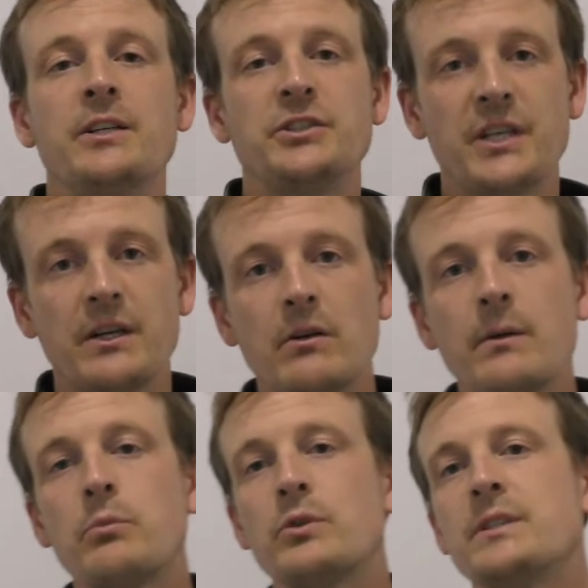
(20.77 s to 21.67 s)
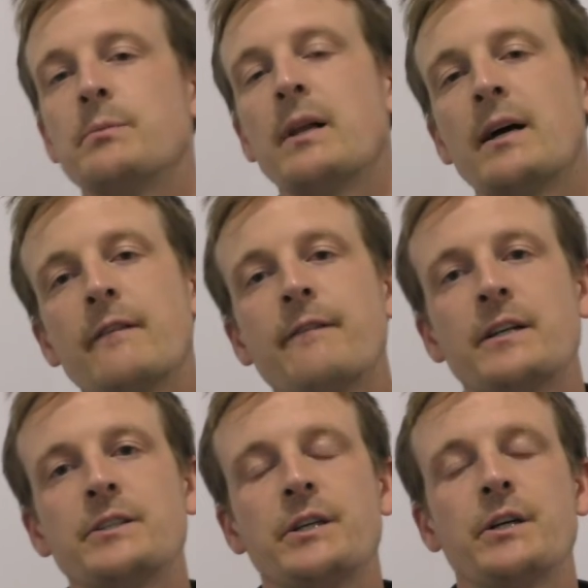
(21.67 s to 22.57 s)
generally puts your plantar
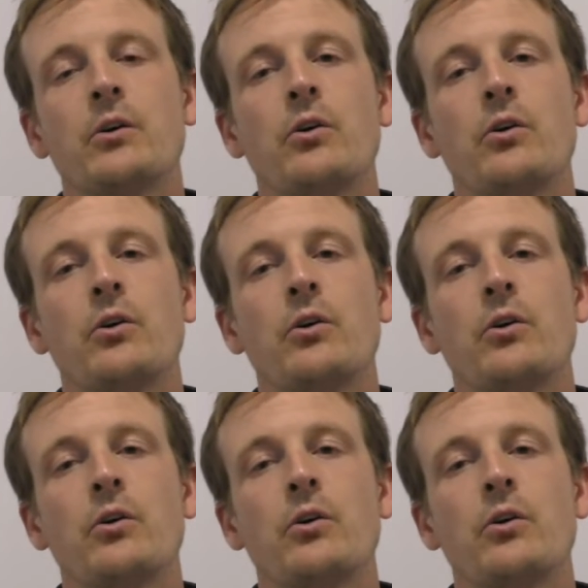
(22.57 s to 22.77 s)
fascia